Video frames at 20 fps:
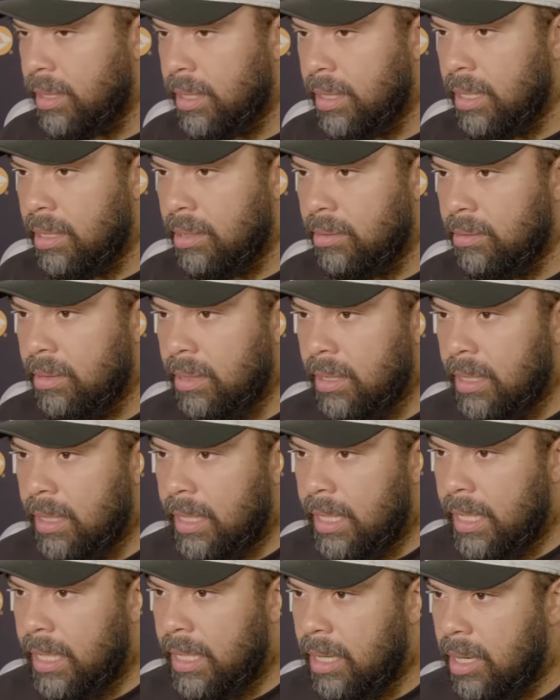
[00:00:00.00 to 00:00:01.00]

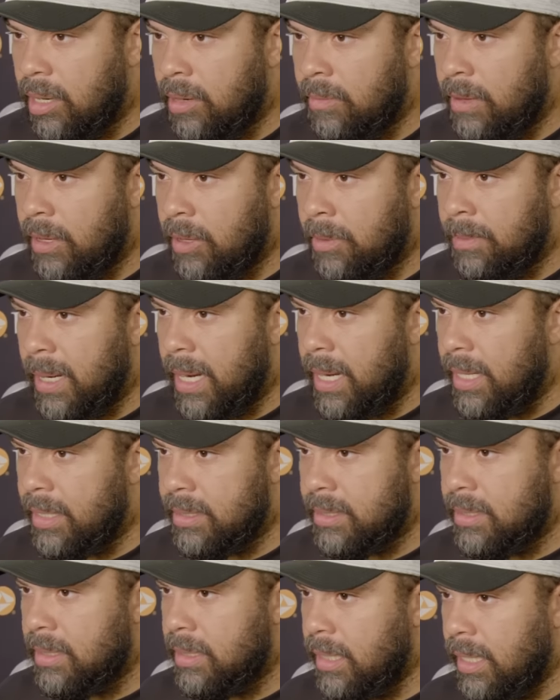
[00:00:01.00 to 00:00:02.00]
in our
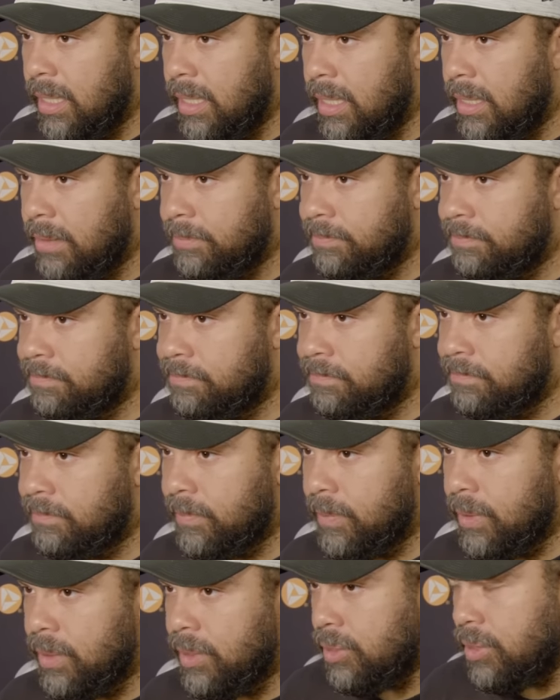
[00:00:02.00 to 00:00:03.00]
minds,
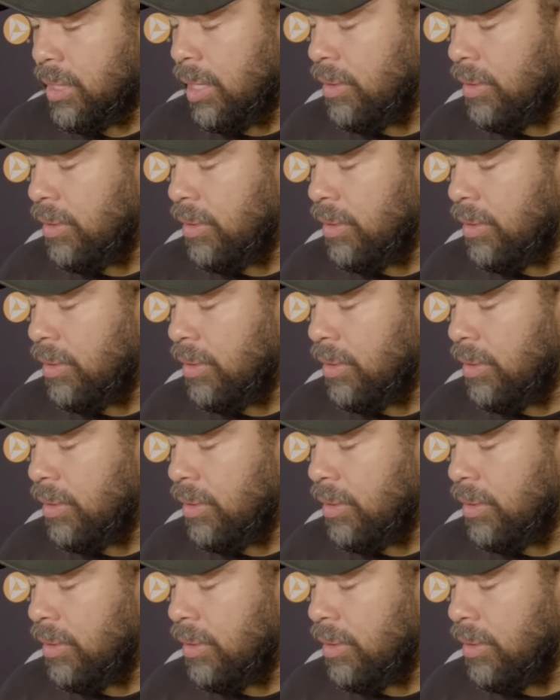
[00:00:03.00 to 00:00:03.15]
there's